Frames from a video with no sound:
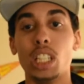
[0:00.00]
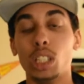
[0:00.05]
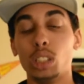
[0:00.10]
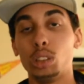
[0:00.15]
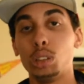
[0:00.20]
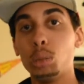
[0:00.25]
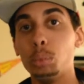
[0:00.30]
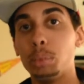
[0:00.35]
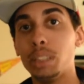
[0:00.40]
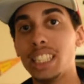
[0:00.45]

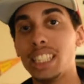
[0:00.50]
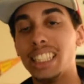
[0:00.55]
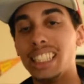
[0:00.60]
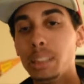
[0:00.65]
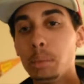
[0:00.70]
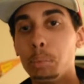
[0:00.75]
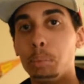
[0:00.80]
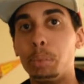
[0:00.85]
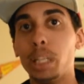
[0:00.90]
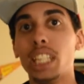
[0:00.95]
to be the
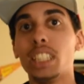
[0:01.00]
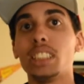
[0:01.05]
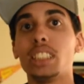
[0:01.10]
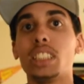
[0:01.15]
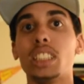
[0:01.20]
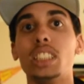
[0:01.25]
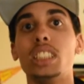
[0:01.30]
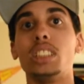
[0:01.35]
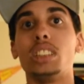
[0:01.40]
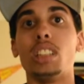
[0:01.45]
best
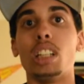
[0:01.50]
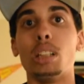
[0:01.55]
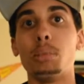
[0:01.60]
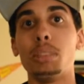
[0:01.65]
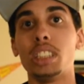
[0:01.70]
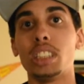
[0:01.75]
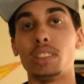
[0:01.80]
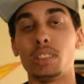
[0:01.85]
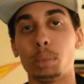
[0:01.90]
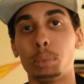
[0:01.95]

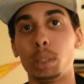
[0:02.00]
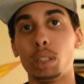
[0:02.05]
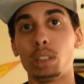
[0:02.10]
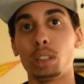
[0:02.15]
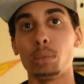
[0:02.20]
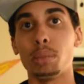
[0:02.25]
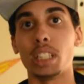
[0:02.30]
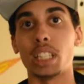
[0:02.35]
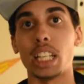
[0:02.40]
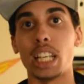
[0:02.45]
installment of the
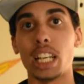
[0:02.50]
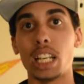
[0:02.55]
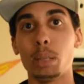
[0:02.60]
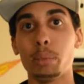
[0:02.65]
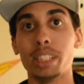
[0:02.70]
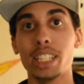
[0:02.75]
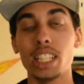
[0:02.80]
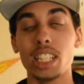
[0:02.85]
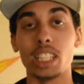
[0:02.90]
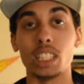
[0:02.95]
Pokemon
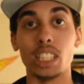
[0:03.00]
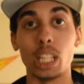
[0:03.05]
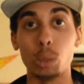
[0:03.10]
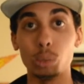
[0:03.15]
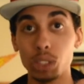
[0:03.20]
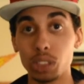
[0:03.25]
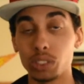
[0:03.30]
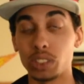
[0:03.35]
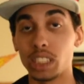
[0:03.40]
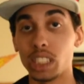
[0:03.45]
anime that
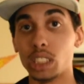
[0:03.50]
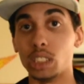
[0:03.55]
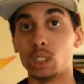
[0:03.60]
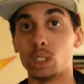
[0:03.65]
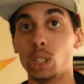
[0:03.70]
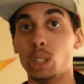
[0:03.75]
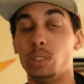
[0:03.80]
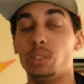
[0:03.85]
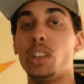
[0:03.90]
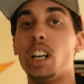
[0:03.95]
we've seen
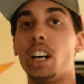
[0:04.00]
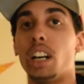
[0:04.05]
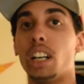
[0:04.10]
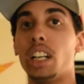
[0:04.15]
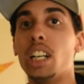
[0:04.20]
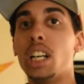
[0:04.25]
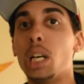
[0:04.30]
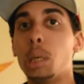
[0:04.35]
so far.